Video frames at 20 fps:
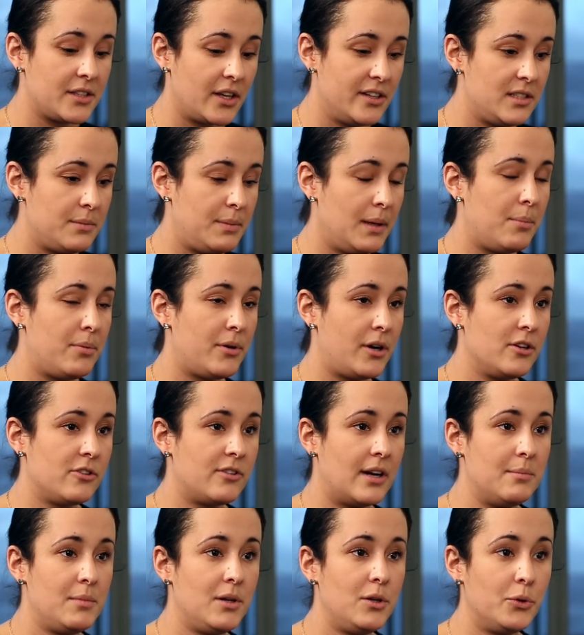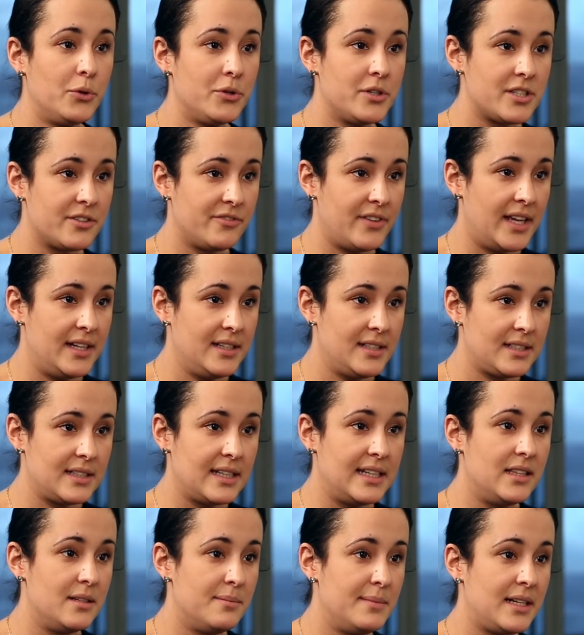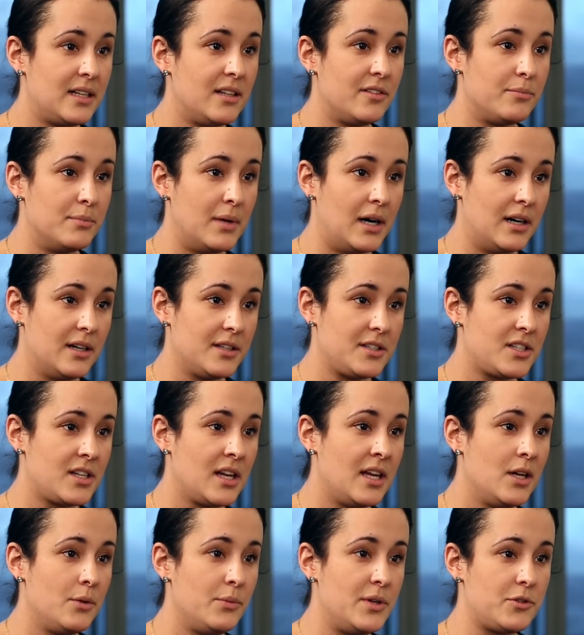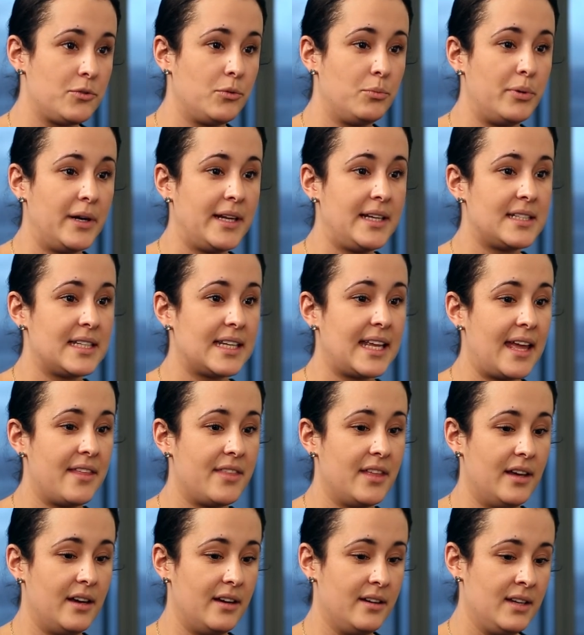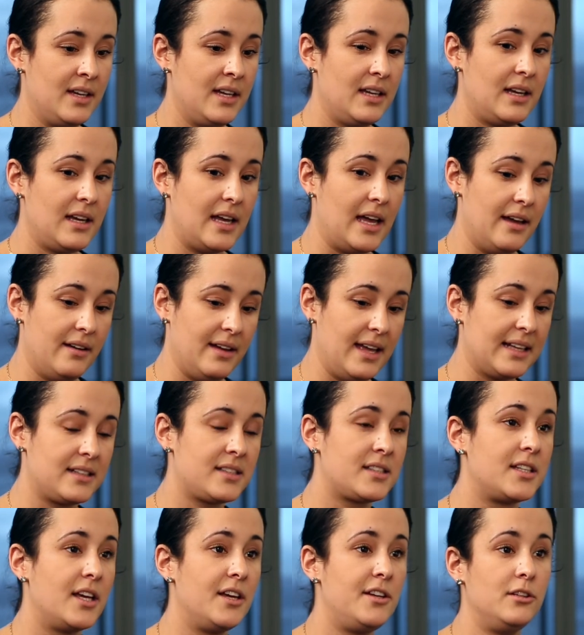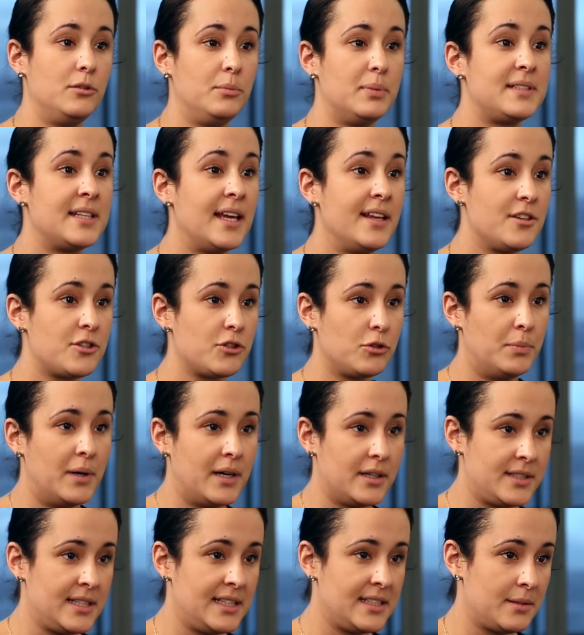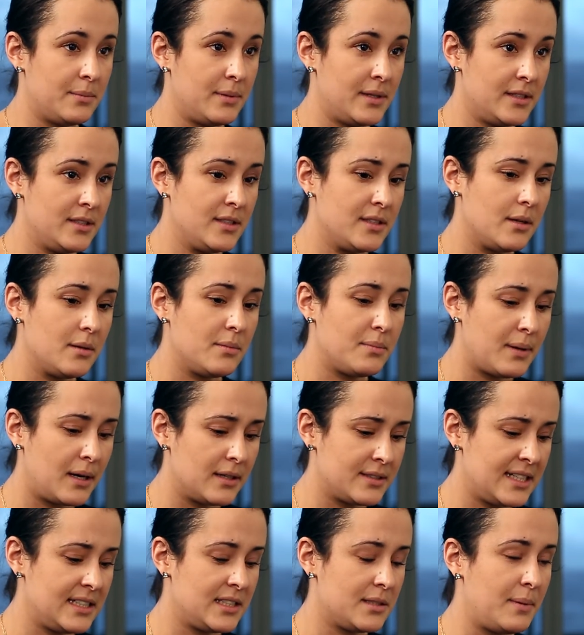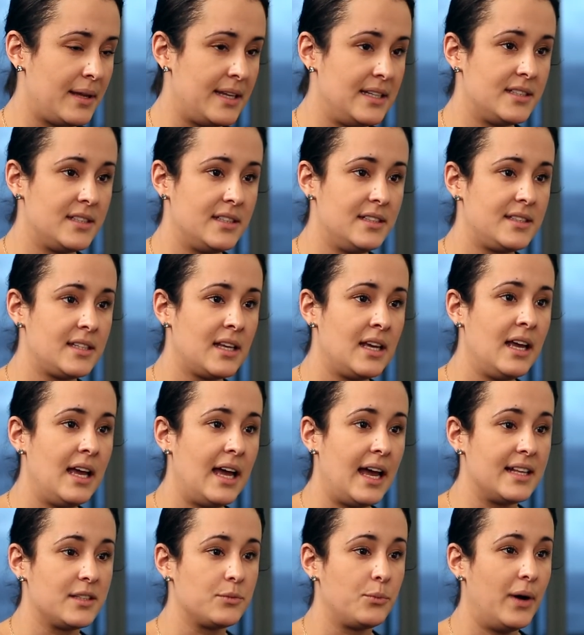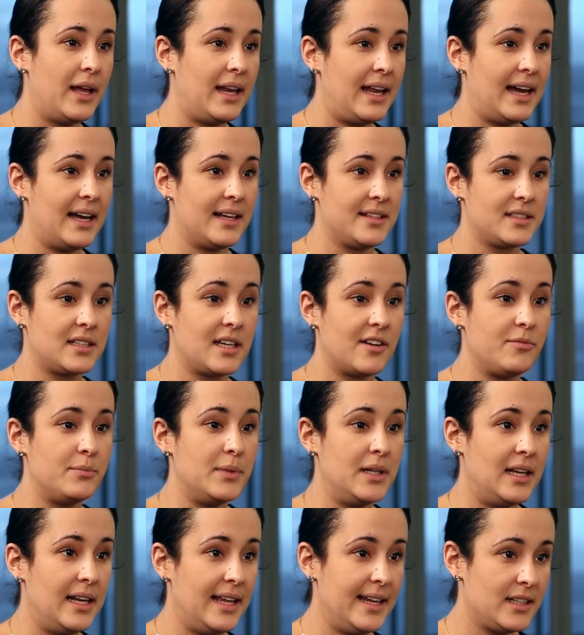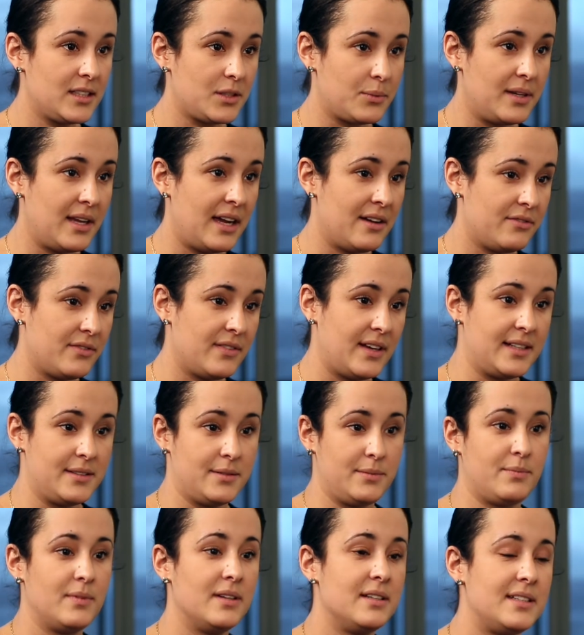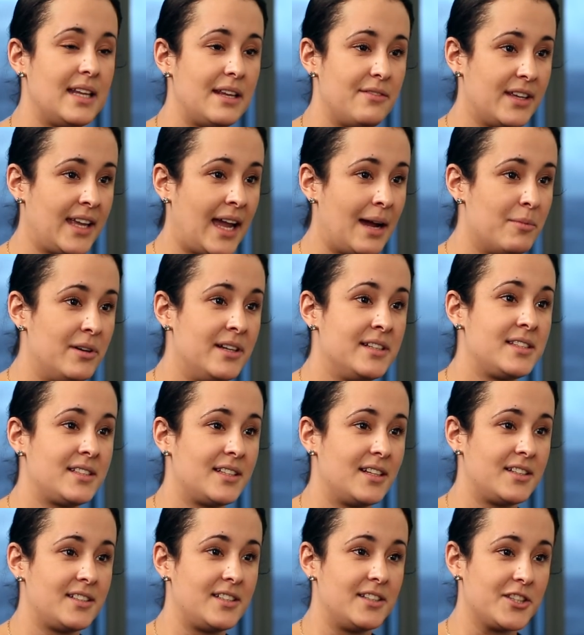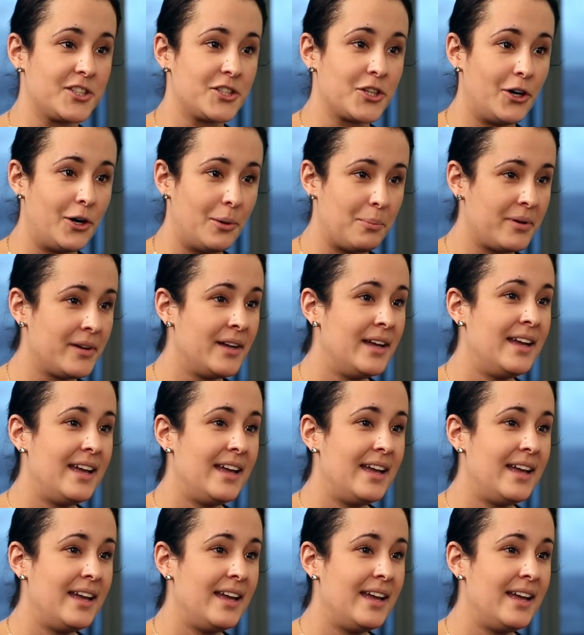going to be a programme launch event in the middle of March, which will bring together external potential participators, as well as government links. We have, as David Cameron has started at the top,